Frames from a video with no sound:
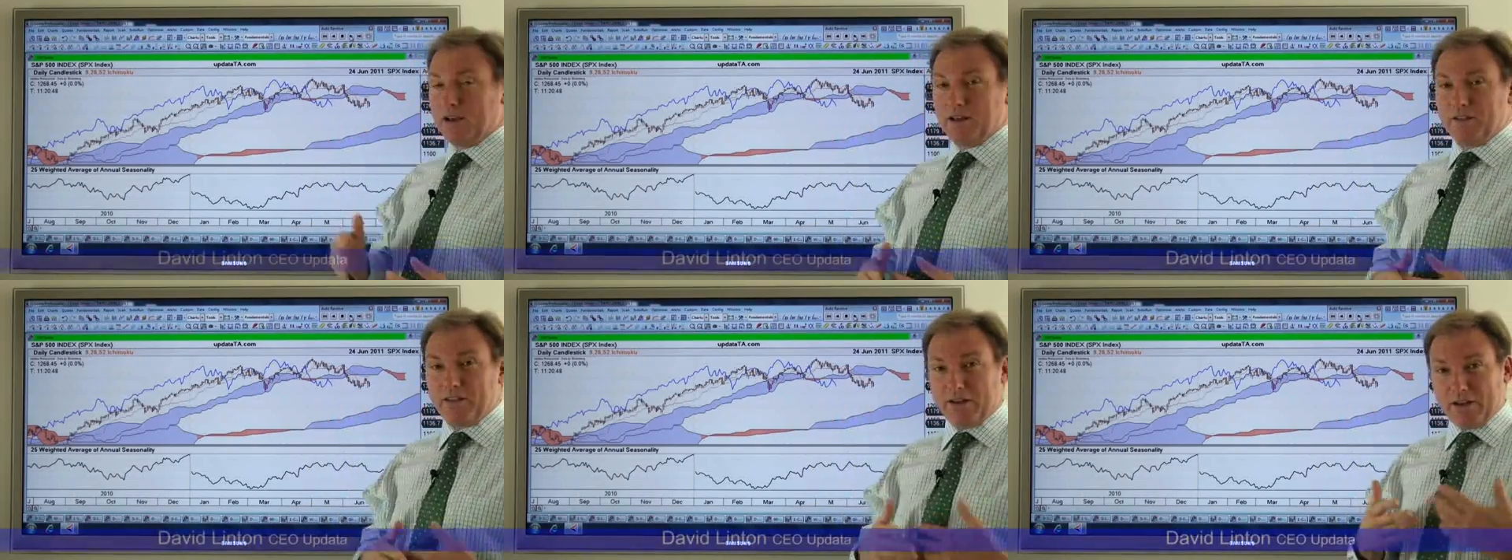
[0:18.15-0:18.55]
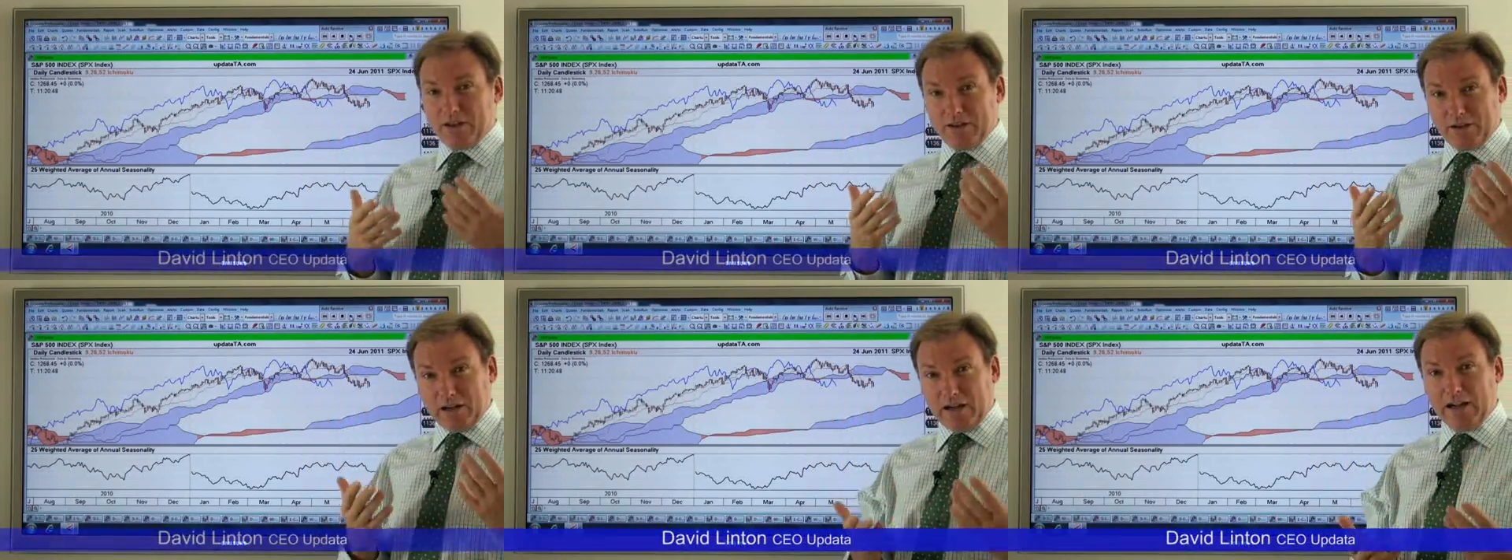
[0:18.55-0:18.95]

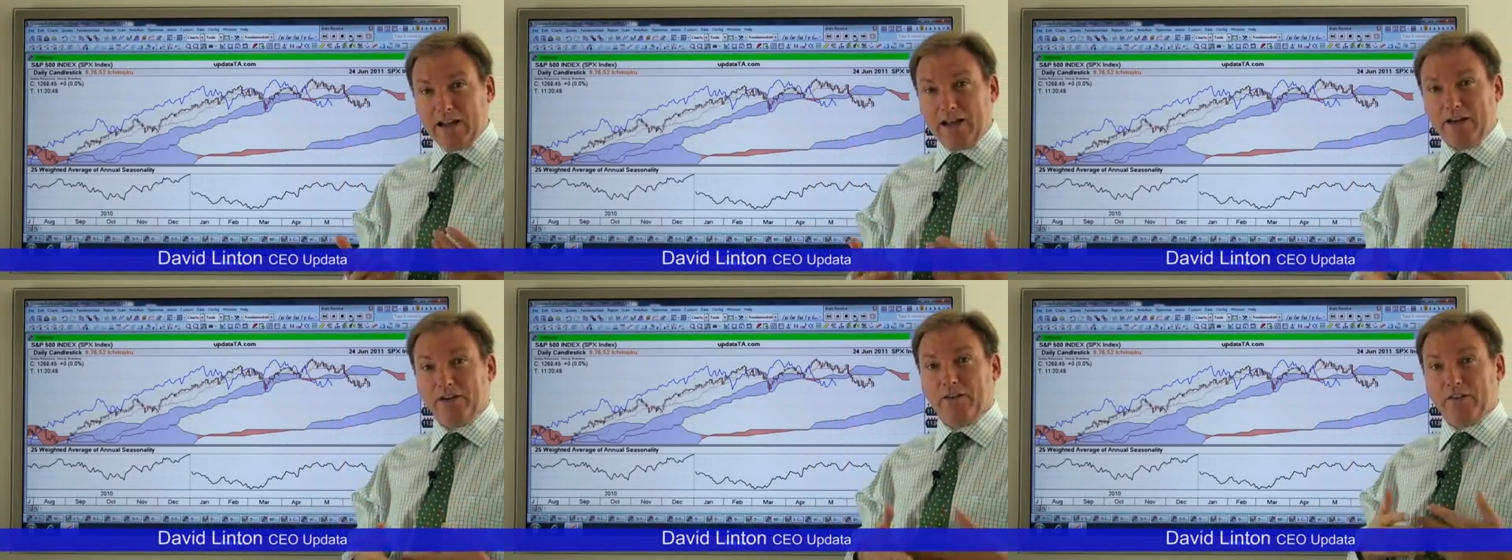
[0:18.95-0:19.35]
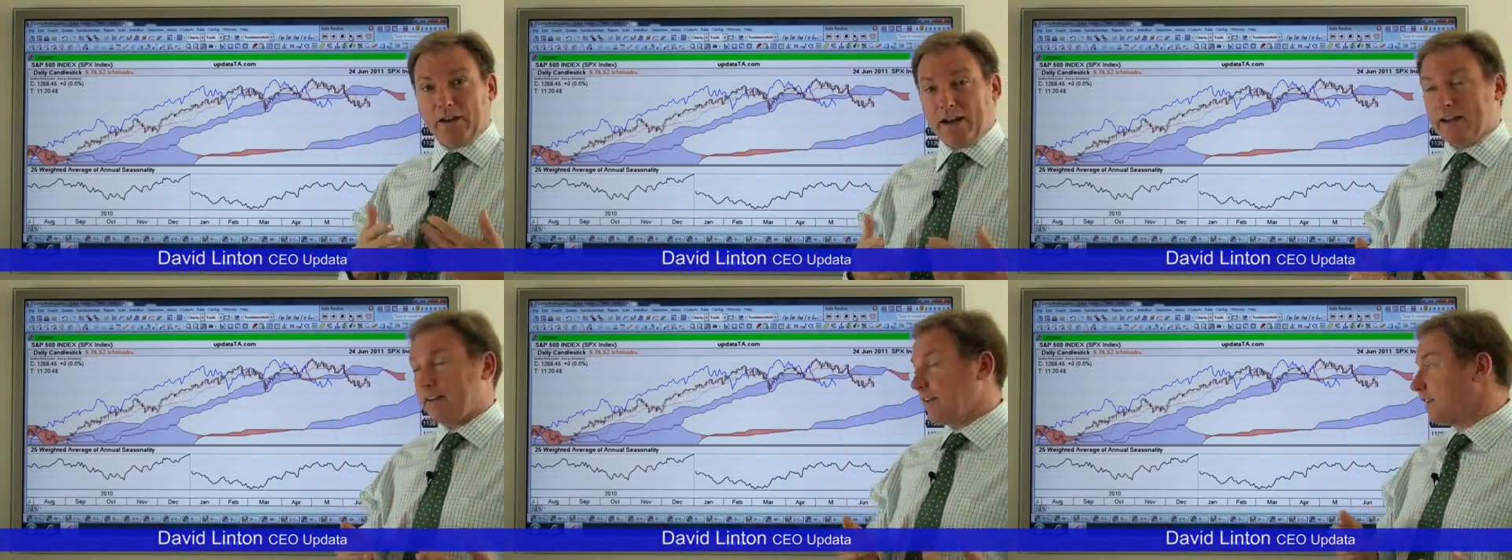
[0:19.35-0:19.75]
the cloud on the
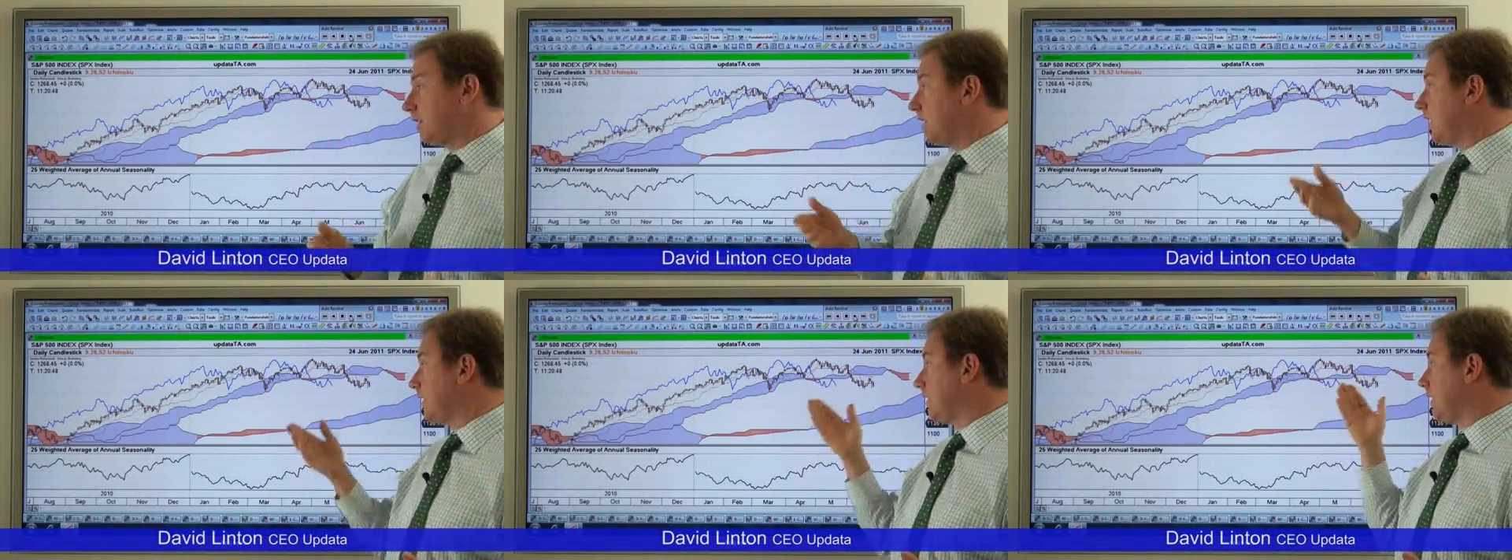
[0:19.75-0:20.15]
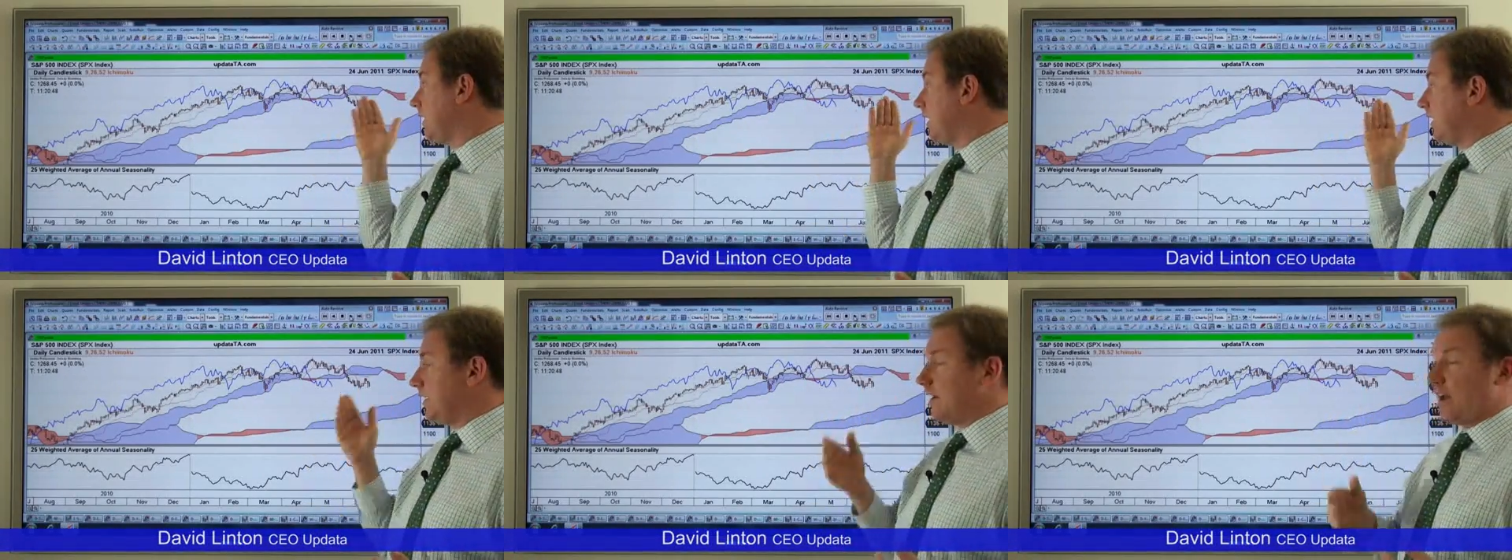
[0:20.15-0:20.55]
lagging line,
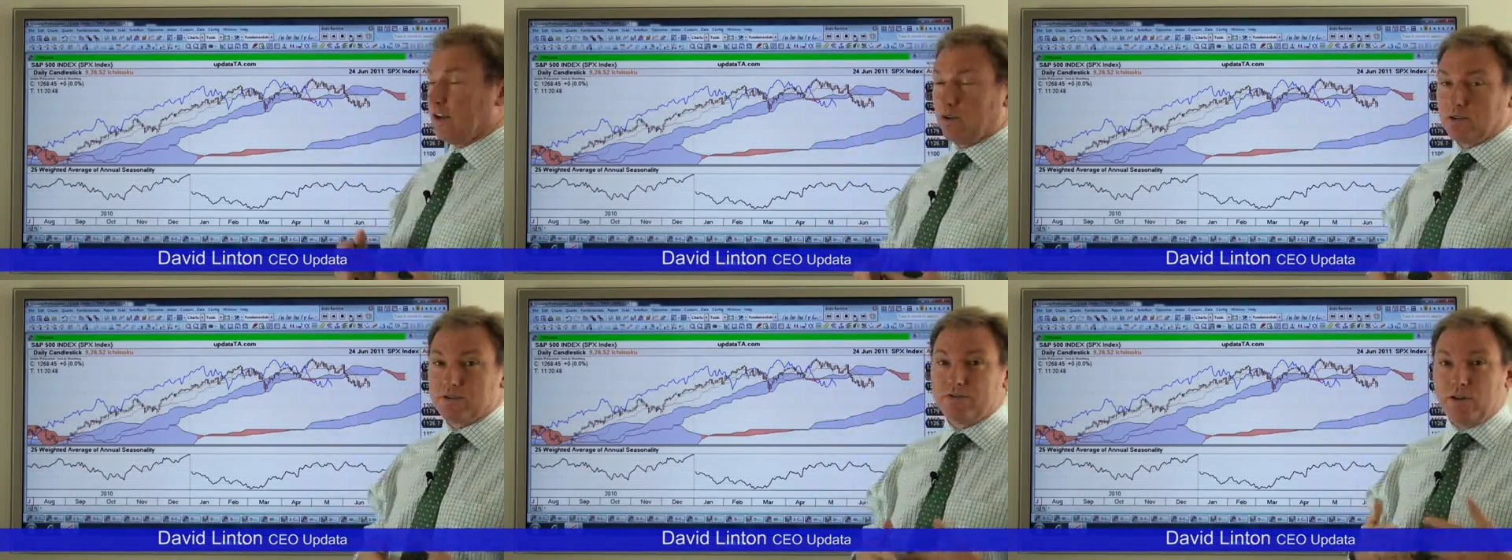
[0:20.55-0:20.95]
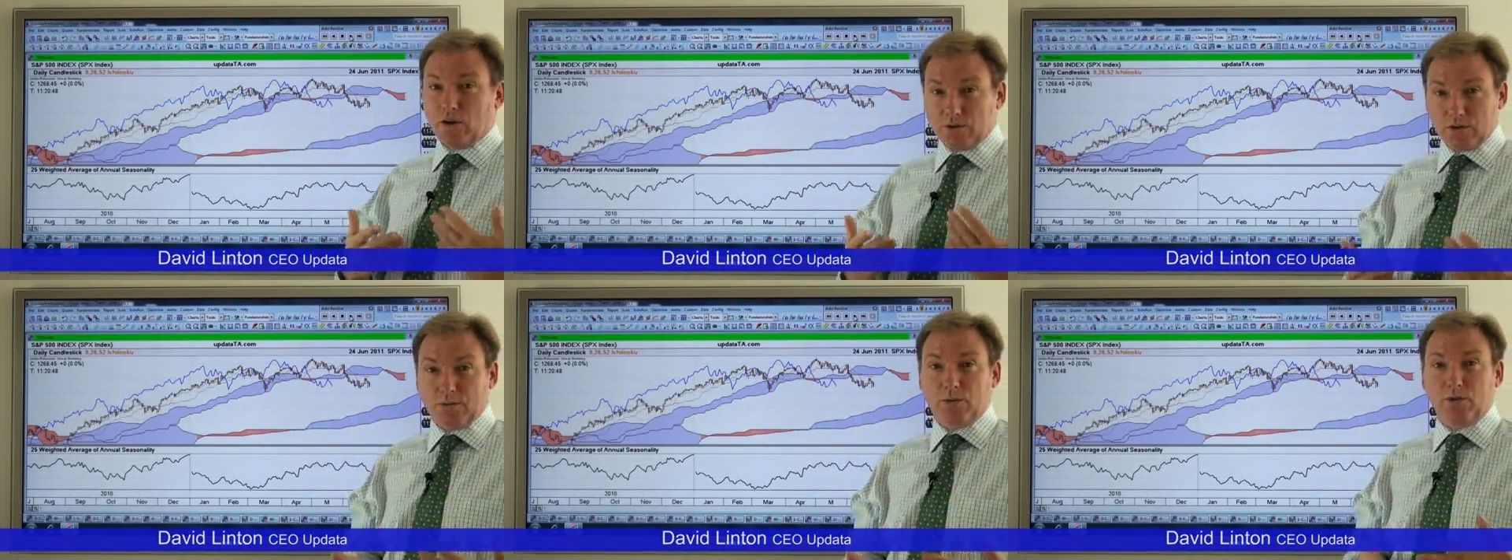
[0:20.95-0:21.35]
now looked
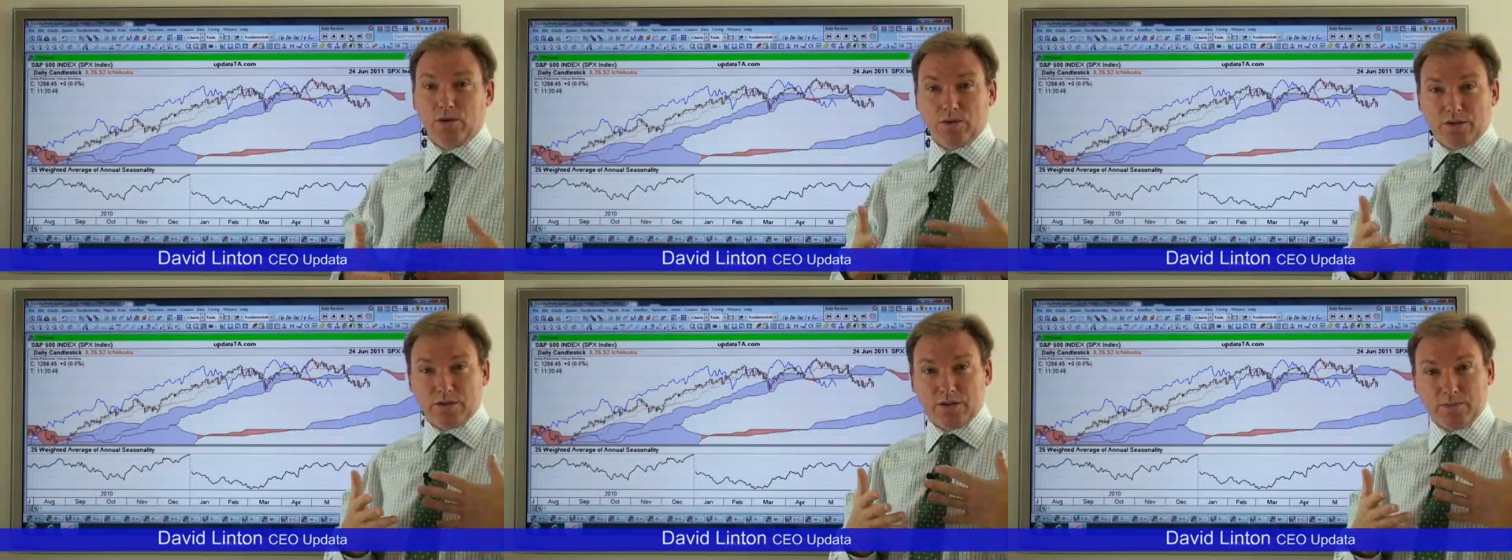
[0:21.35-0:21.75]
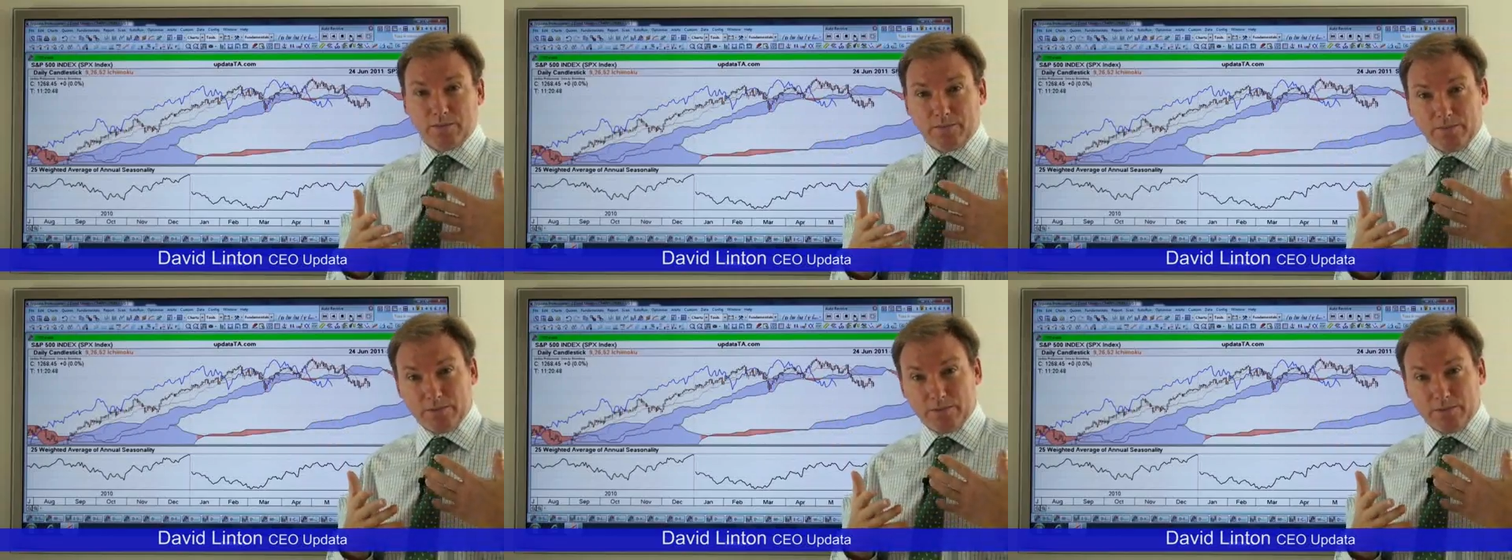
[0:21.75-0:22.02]
vulnerable to